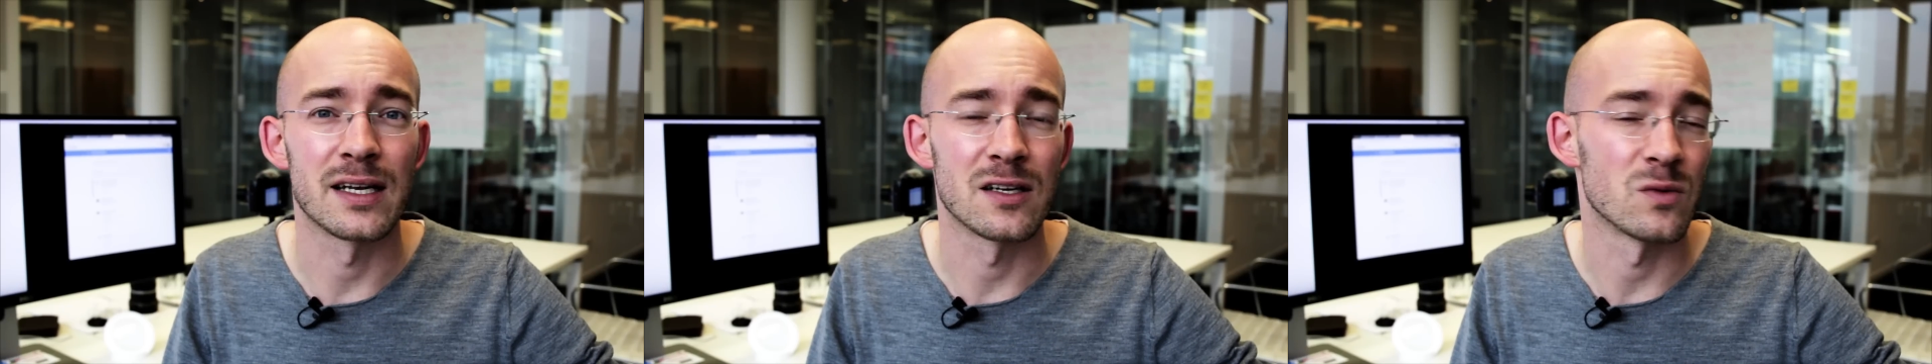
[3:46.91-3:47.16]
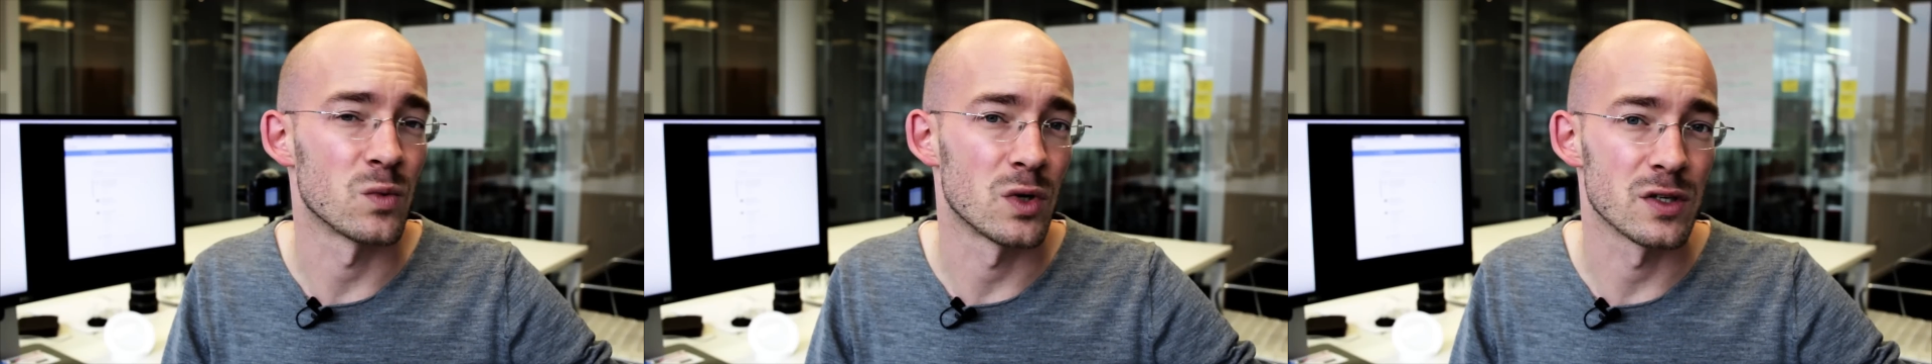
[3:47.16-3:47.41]
and
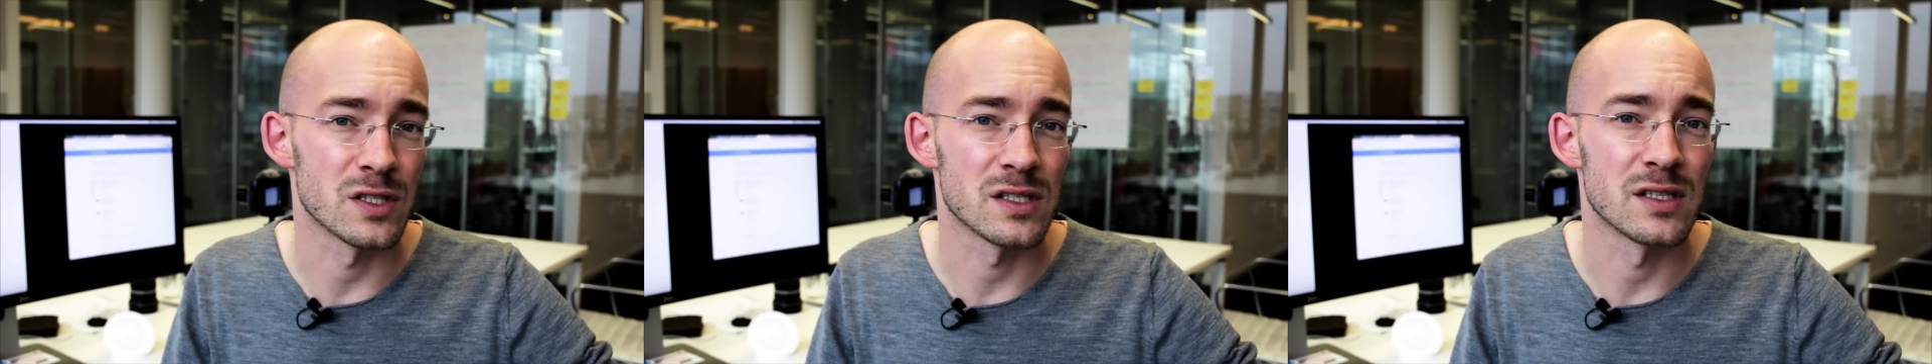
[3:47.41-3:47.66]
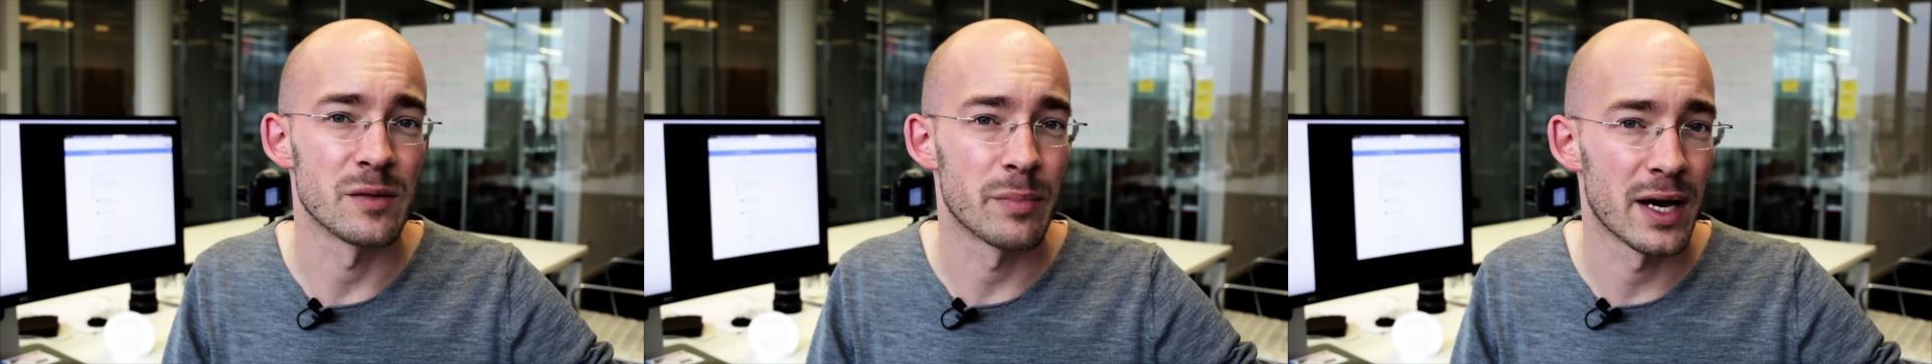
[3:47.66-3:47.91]
it was
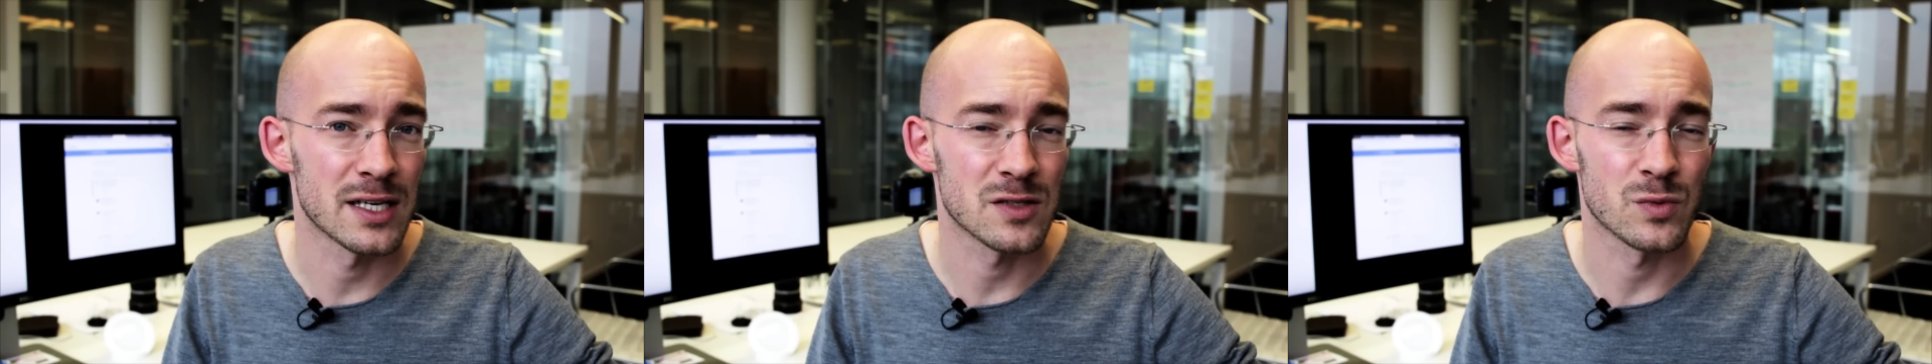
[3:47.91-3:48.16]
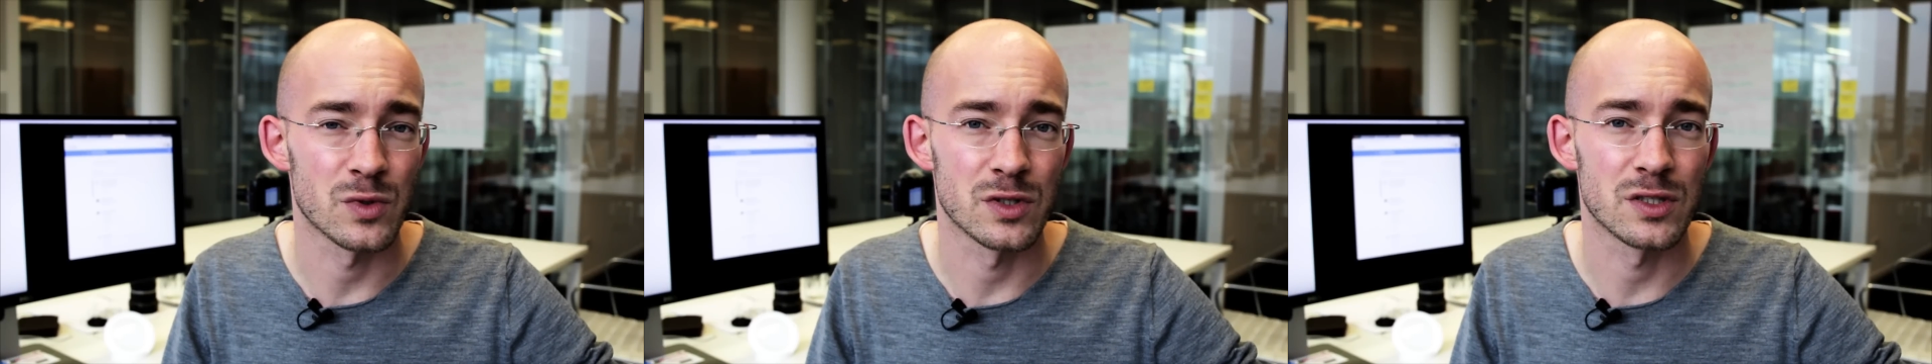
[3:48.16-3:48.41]
the
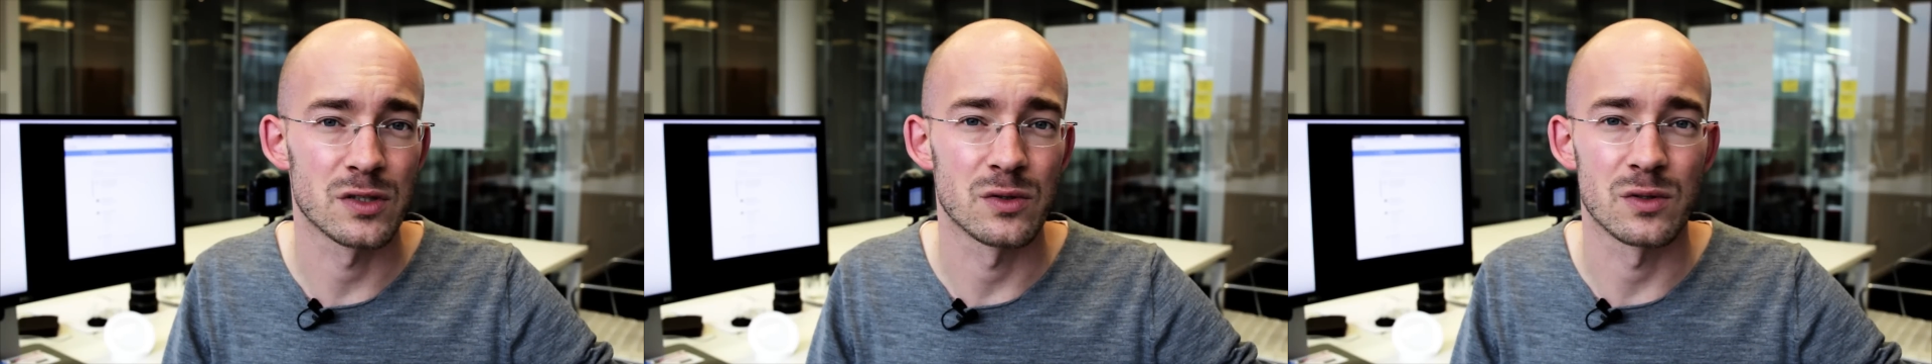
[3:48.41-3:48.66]
password